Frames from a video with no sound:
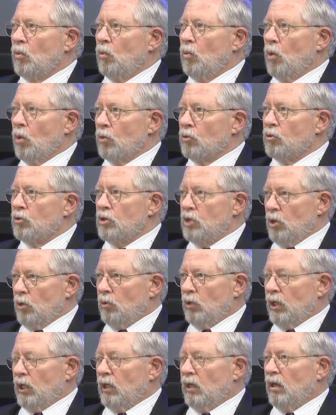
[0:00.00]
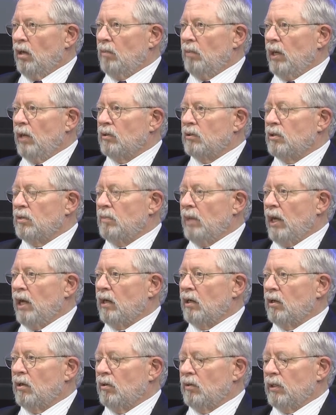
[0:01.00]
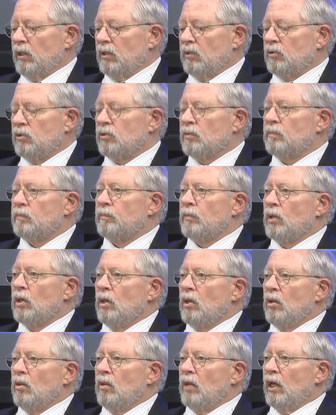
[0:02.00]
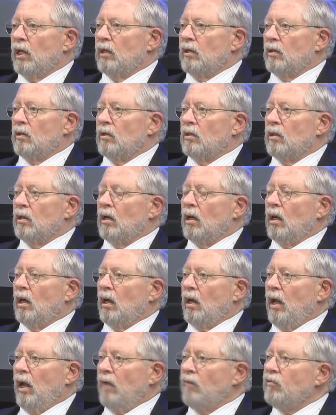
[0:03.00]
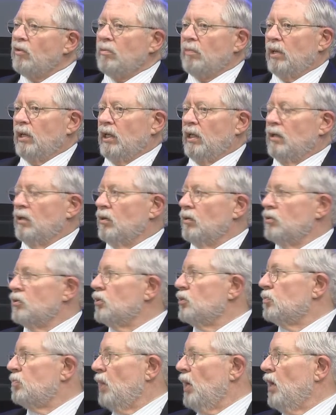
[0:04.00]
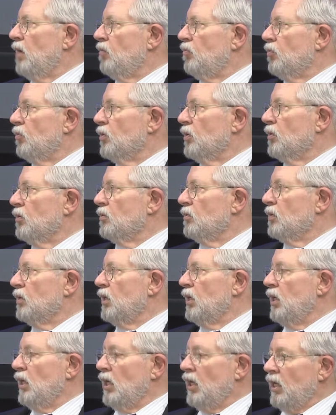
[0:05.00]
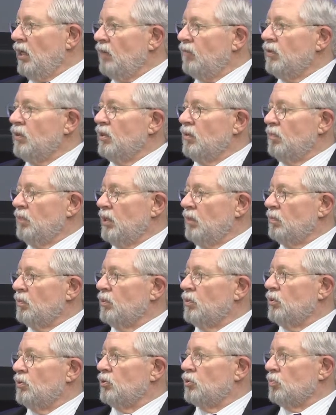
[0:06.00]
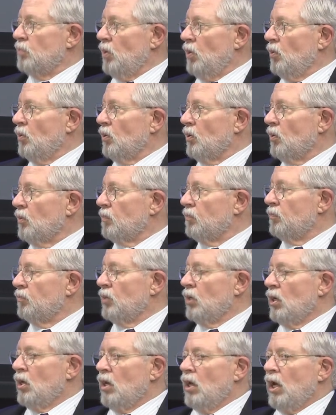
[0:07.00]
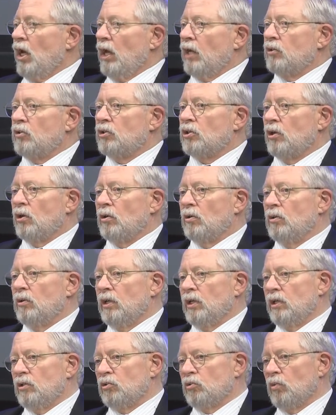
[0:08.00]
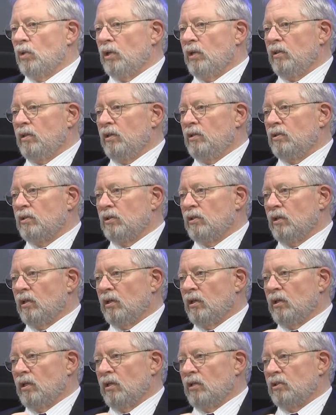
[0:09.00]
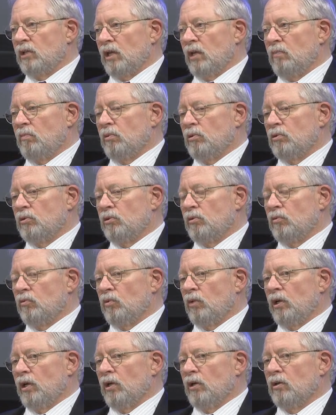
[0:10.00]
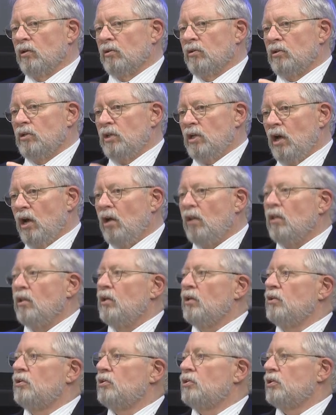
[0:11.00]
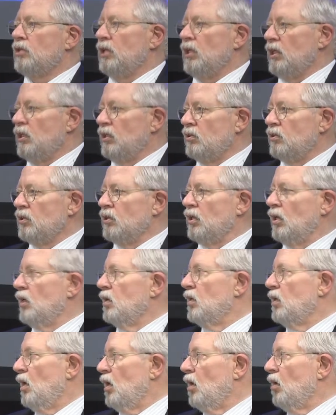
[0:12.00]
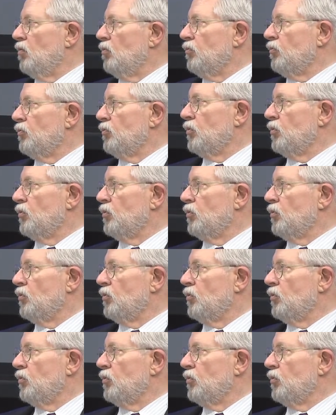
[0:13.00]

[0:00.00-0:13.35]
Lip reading: worth noting about tobacco is that everybody knows it's bad for you, even the people who smoke. And so it's one of these examples of where knowledge isn't enough